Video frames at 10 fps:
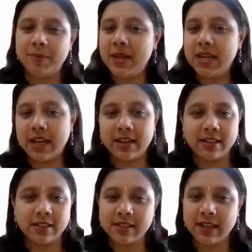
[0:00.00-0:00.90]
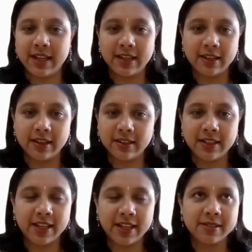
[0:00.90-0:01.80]
webinars like
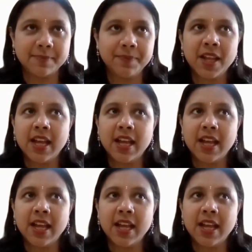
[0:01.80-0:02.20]
things,